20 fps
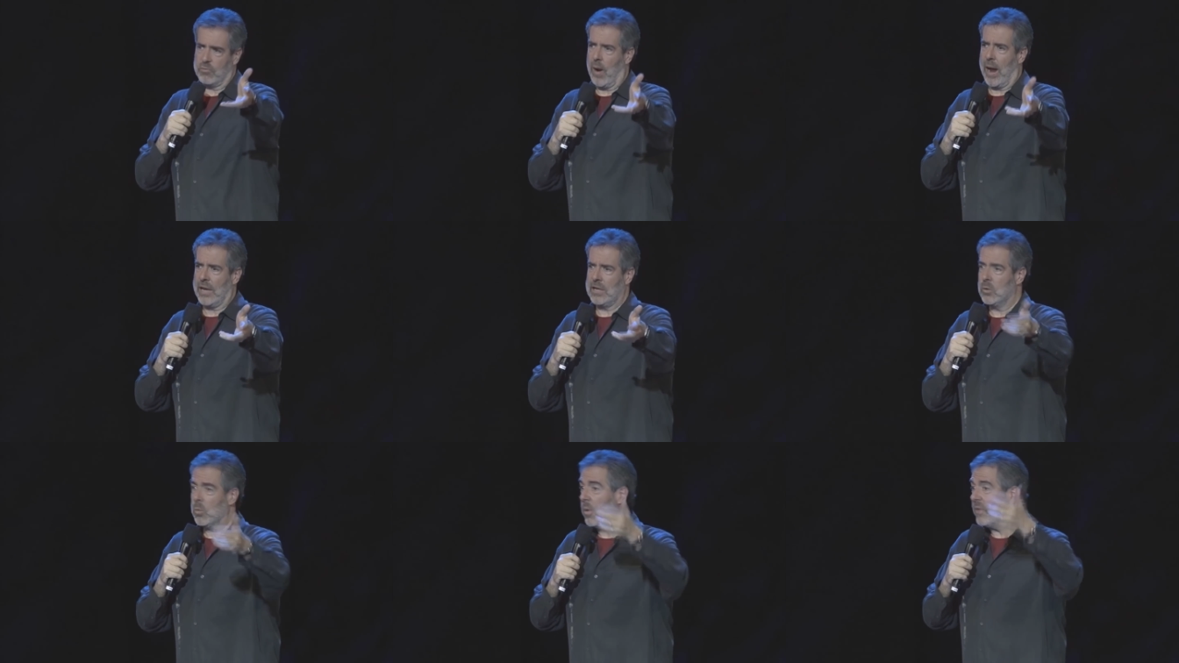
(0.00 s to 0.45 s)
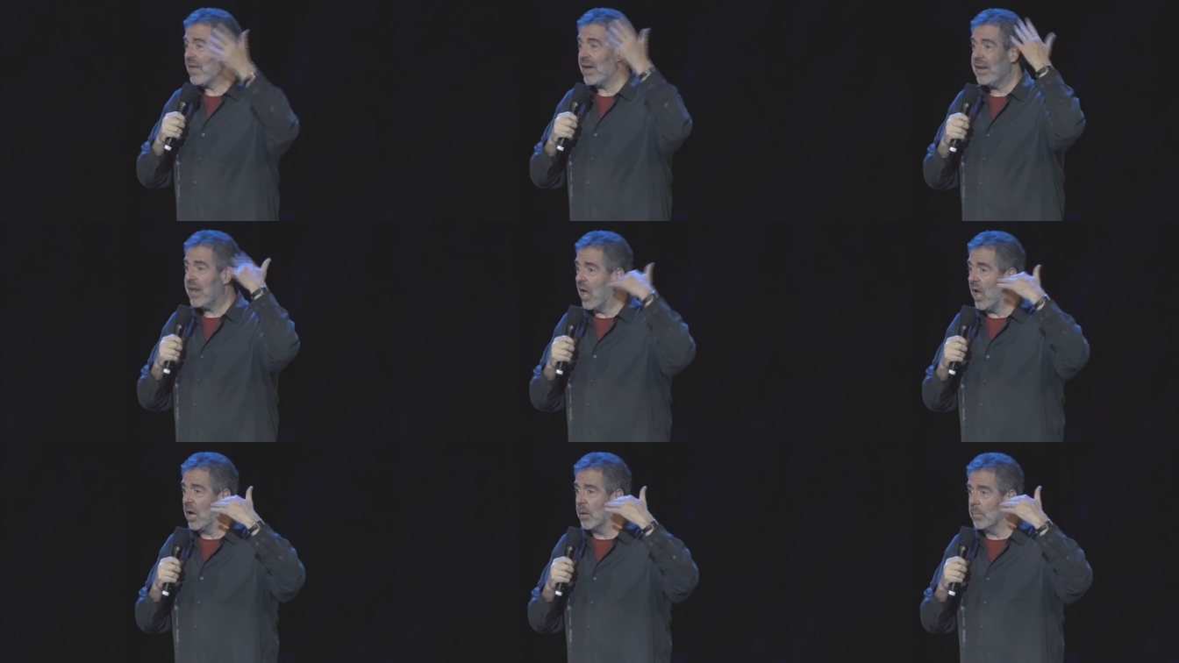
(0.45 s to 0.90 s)
riding without
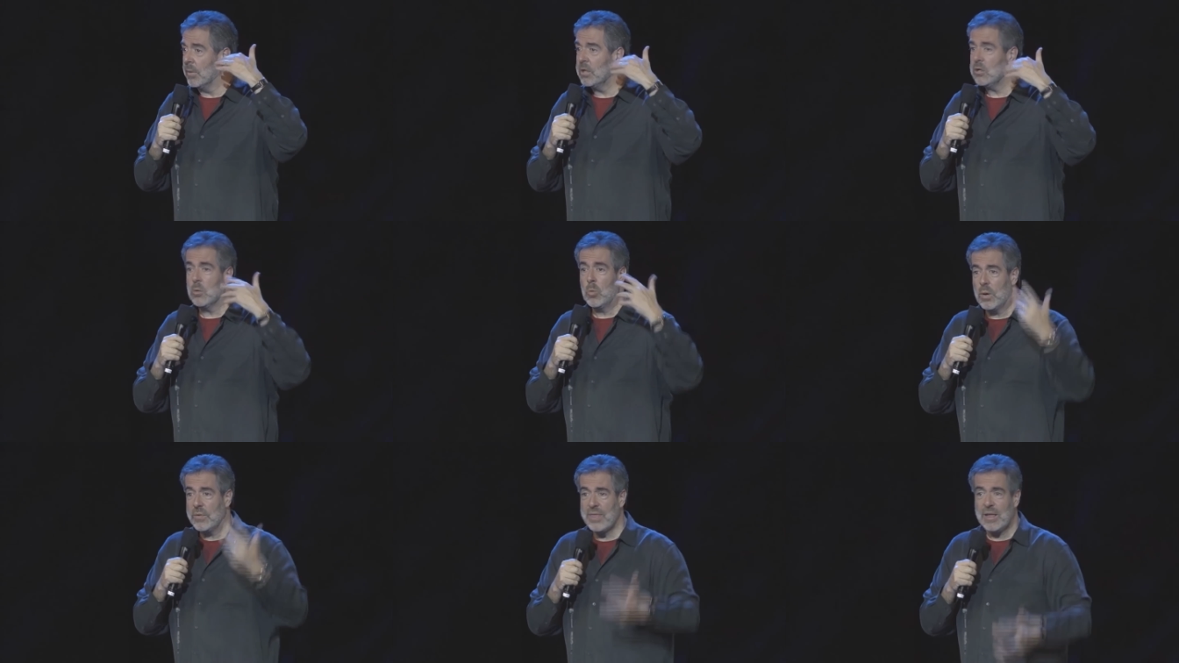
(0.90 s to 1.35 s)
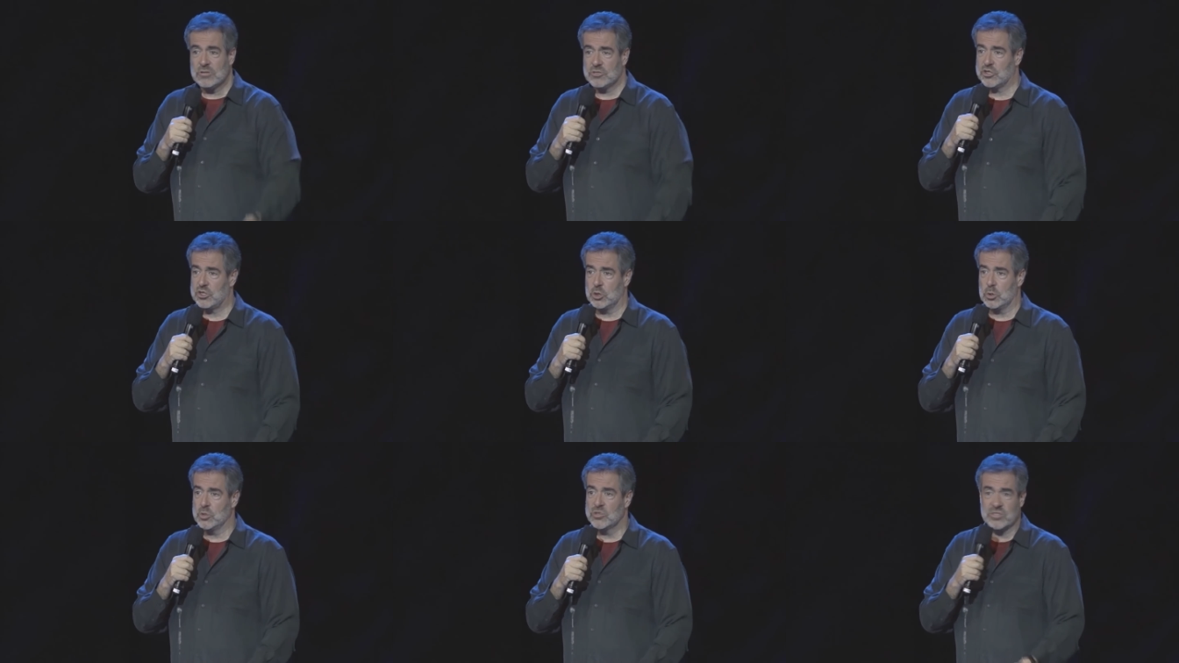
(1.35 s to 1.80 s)
a helmet, without
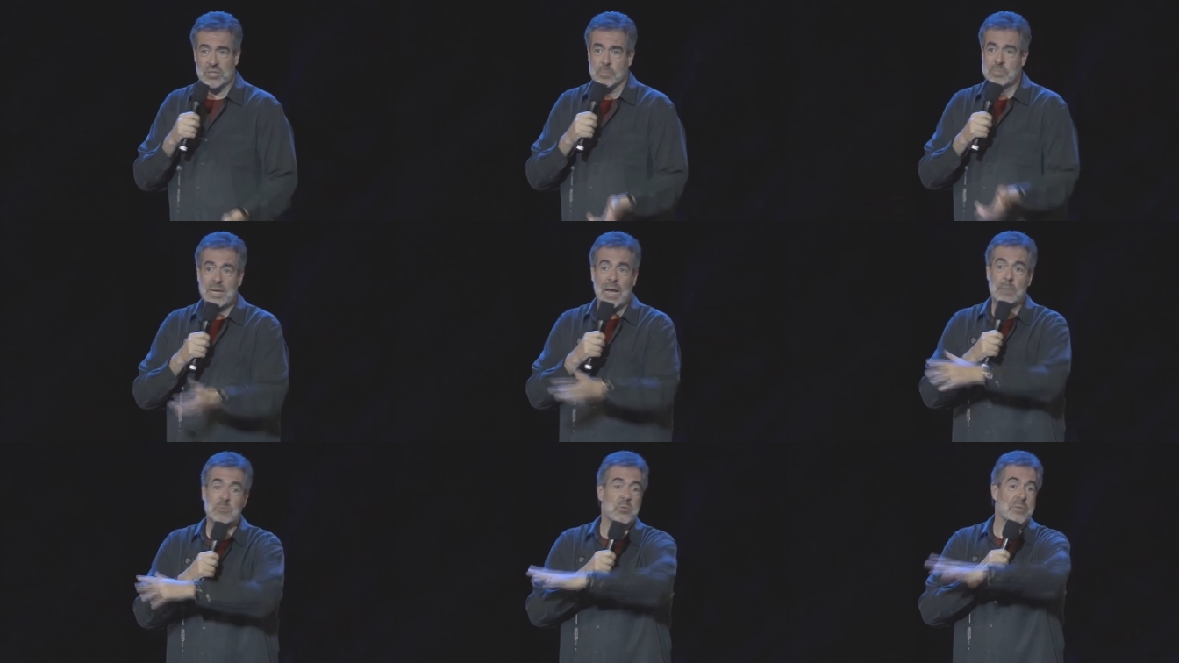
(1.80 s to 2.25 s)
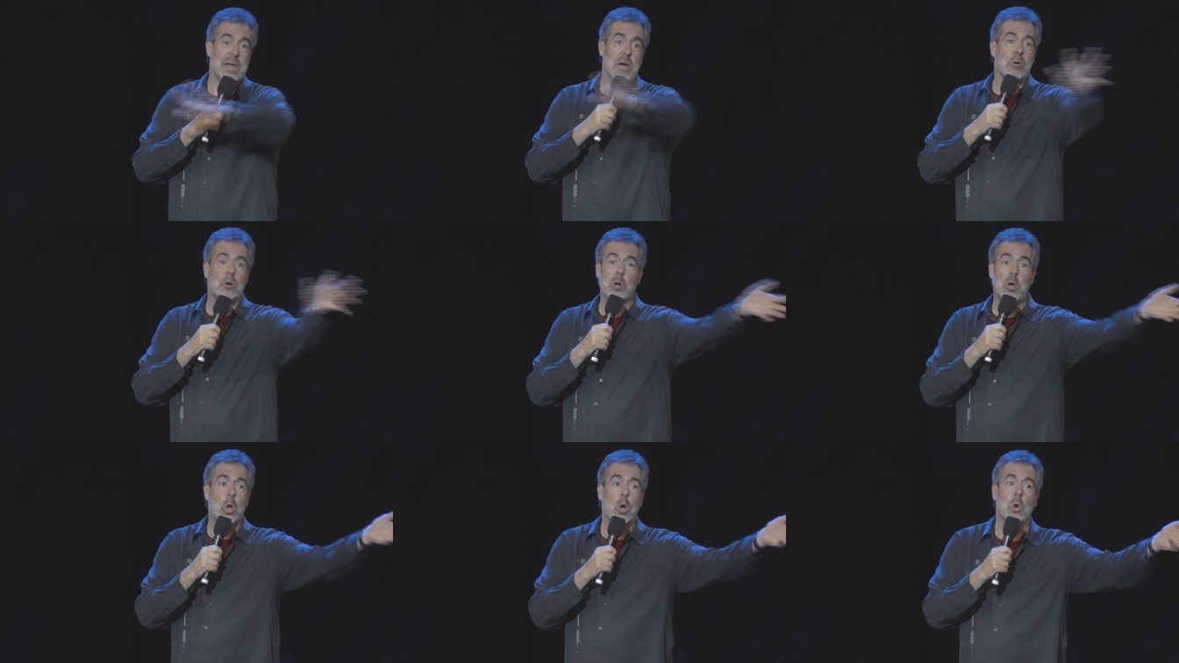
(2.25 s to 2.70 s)
shoes, sometimes
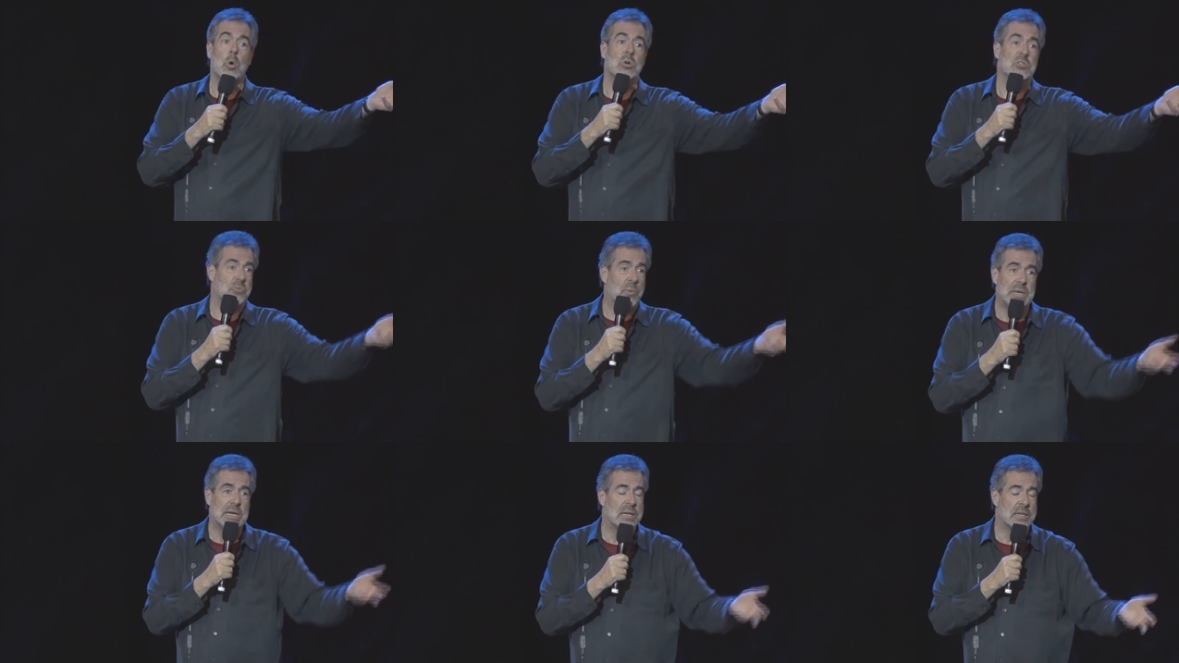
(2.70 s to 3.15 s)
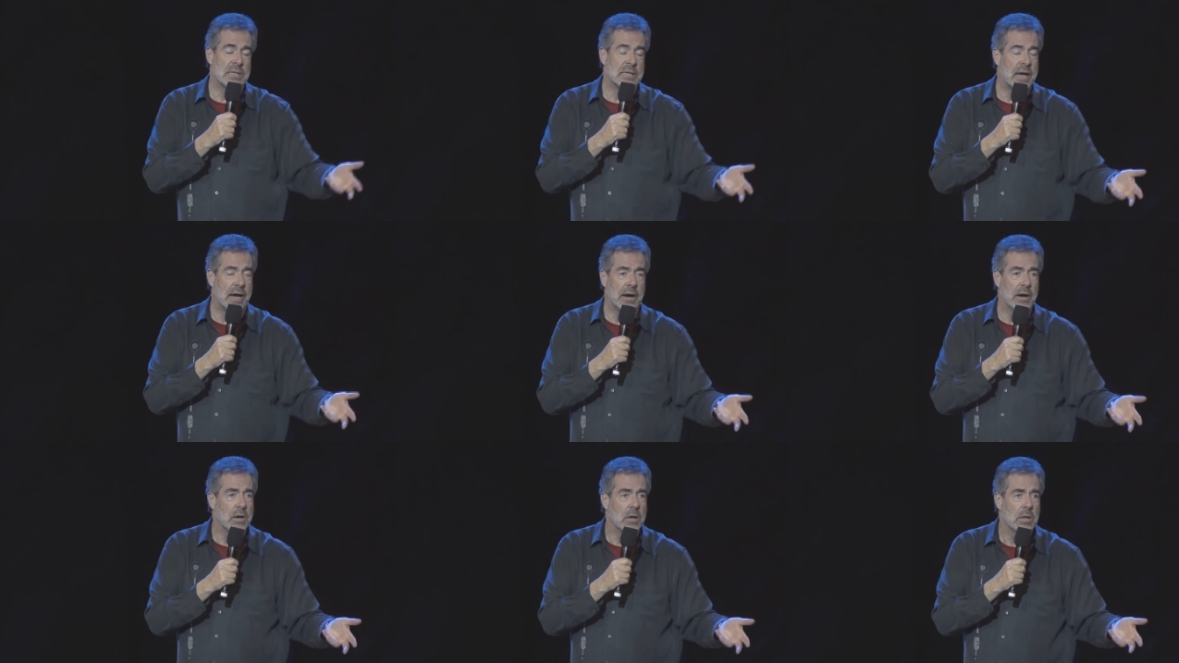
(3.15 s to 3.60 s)
without clothes. We didn't
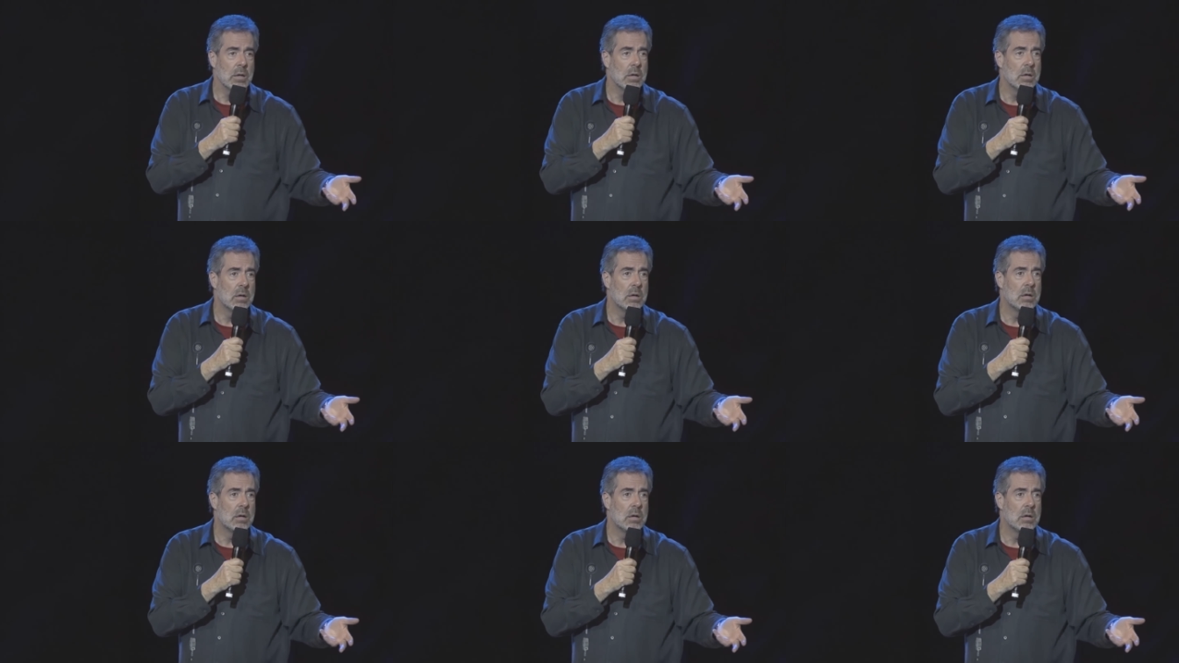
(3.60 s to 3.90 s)
care.